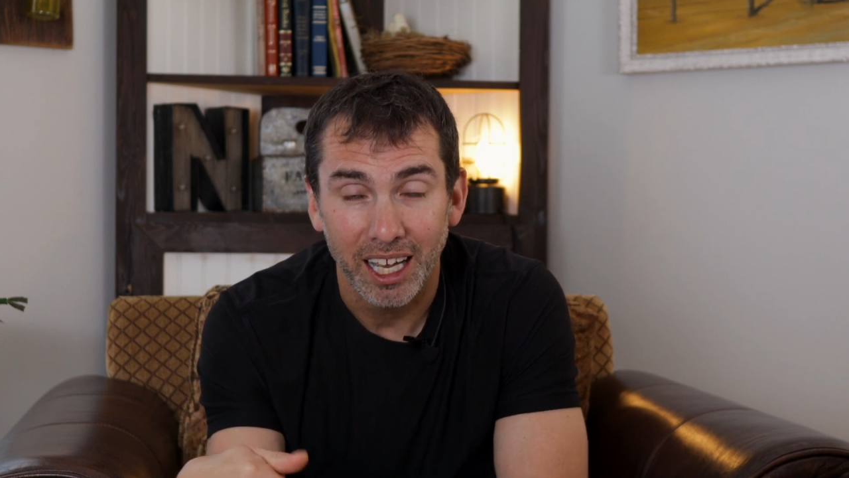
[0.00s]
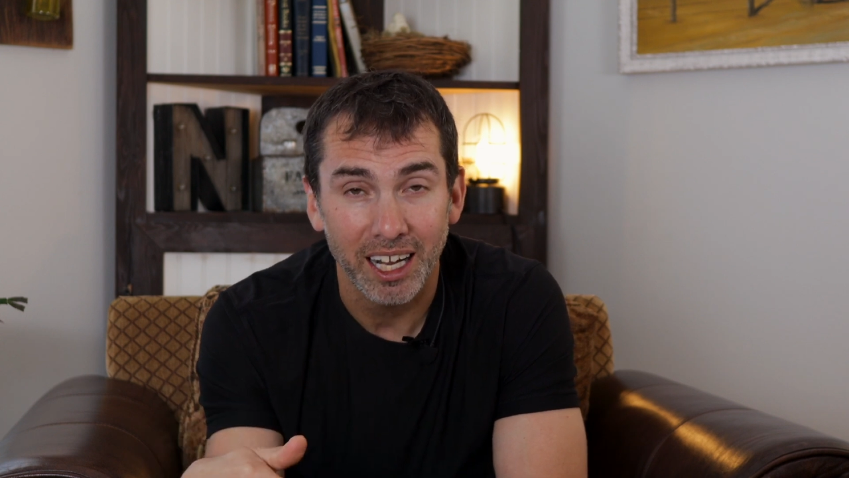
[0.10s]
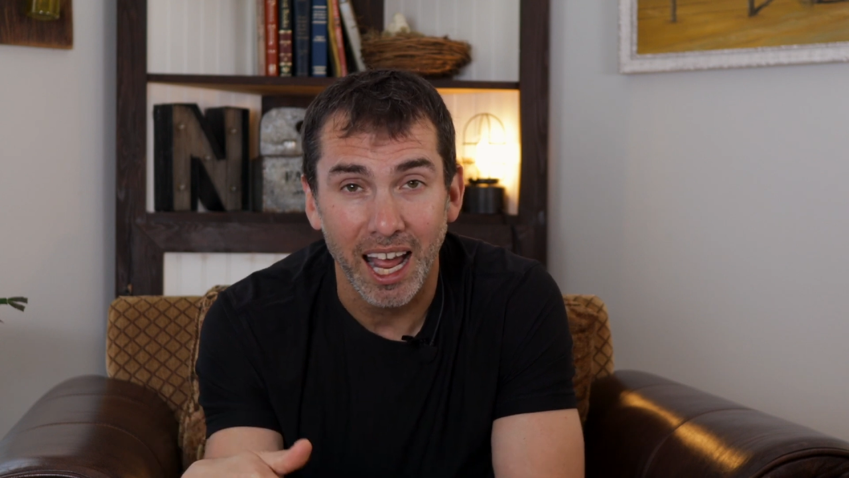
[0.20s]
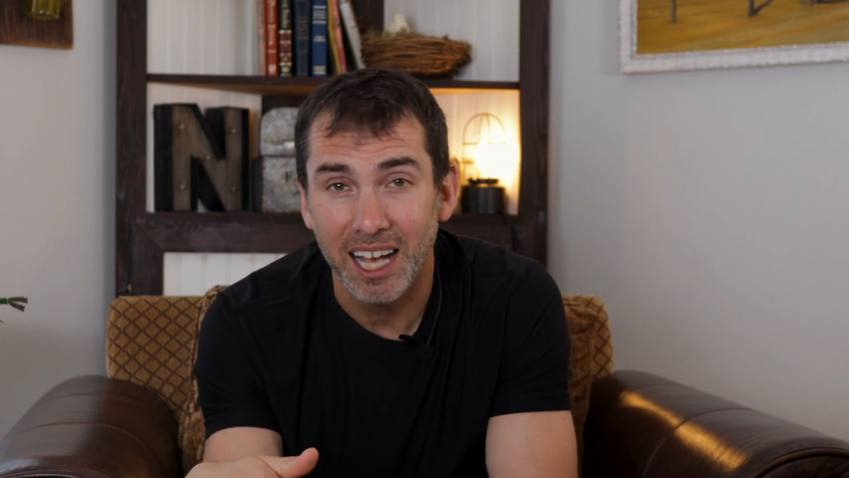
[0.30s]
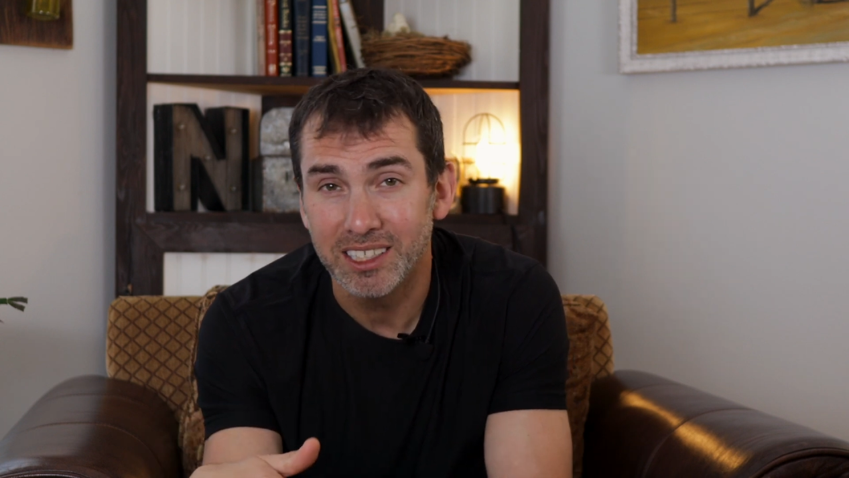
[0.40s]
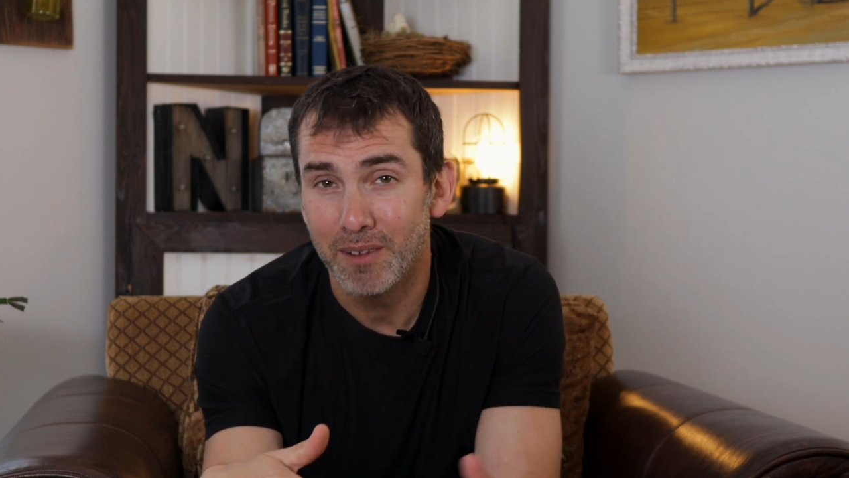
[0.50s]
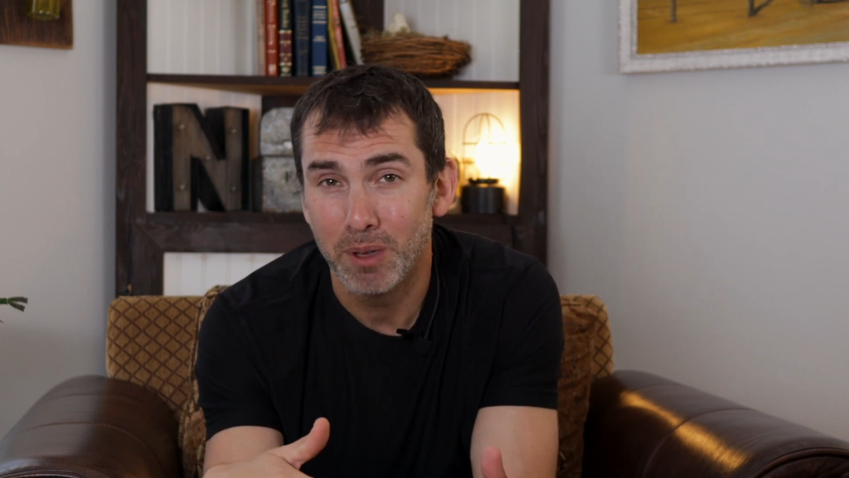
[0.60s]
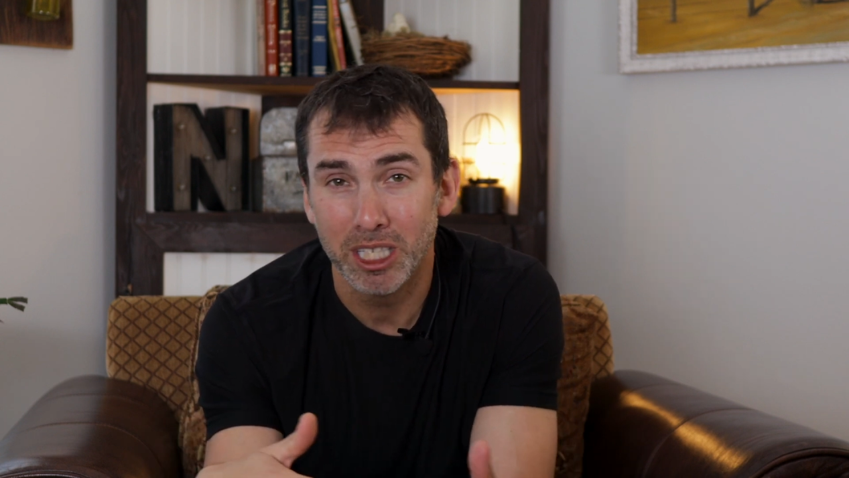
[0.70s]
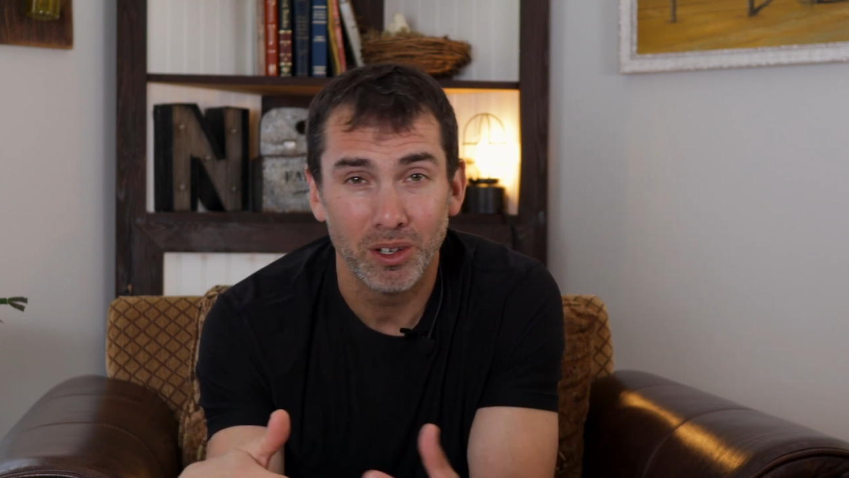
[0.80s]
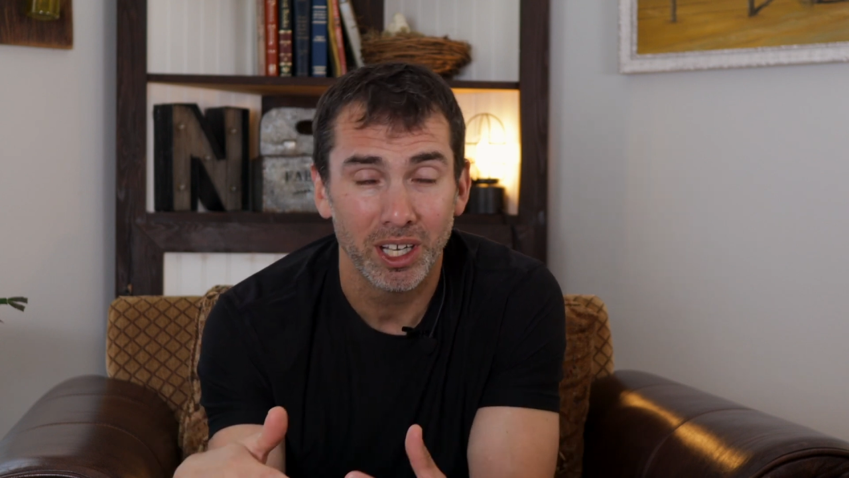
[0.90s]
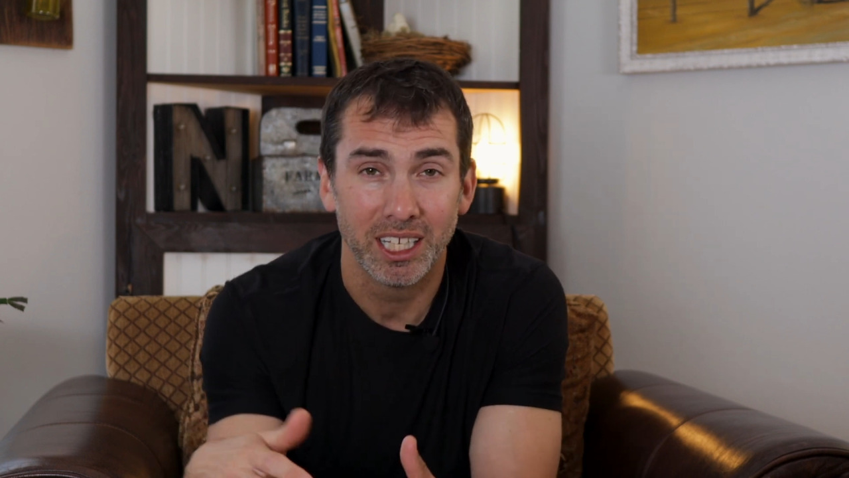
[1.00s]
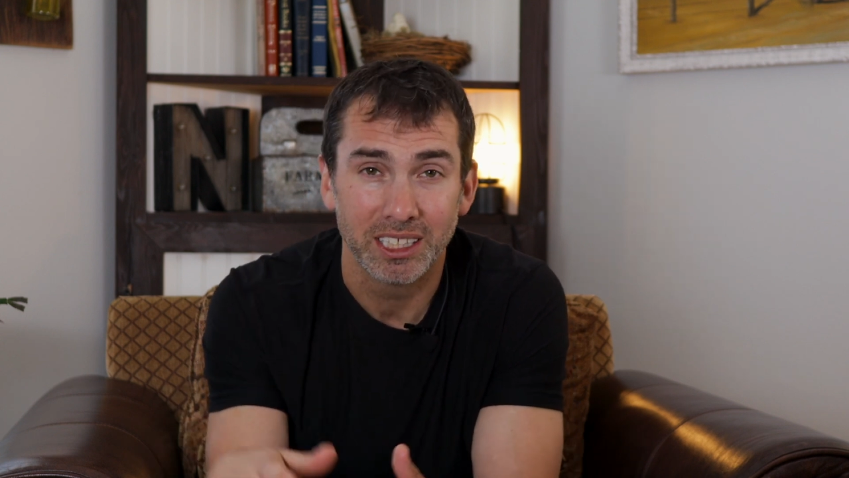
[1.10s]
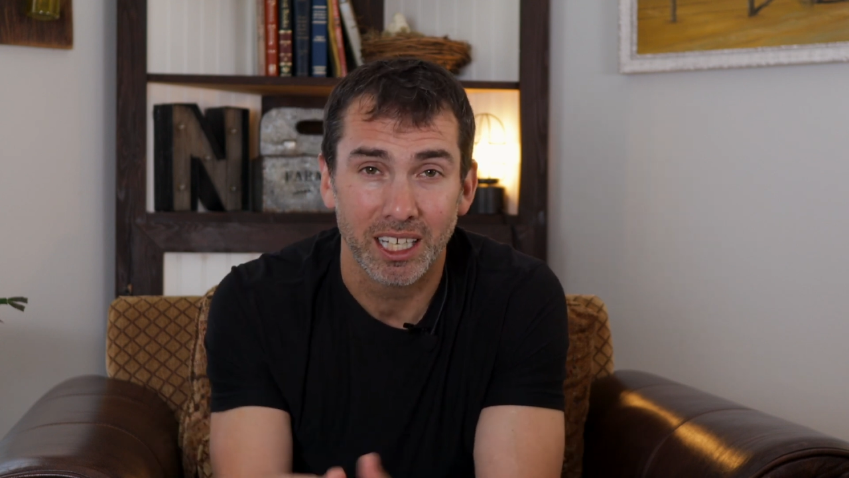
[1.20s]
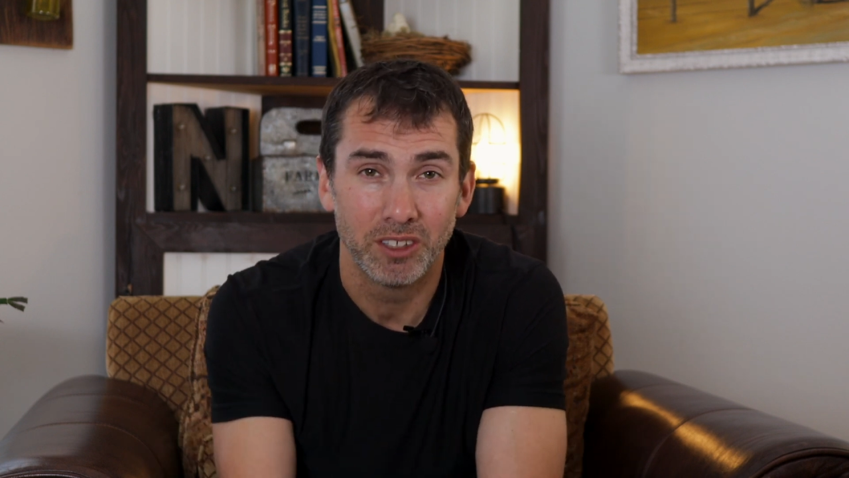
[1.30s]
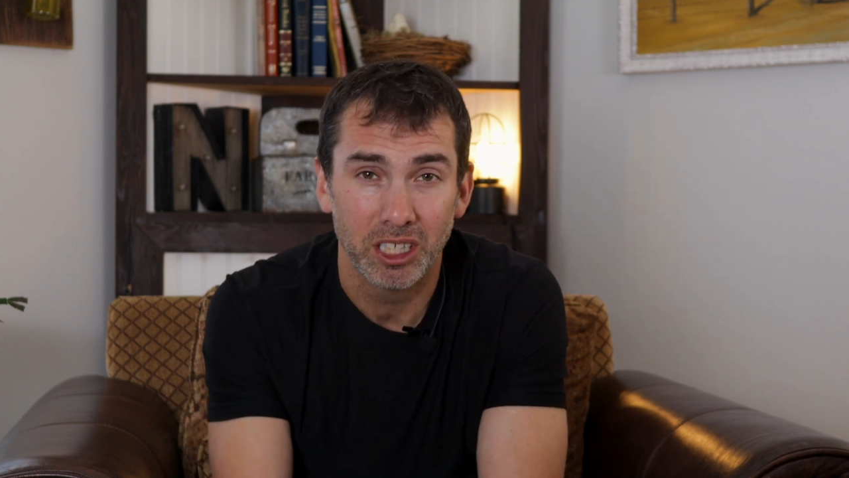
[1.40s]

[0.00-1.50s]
And as I've been doing this,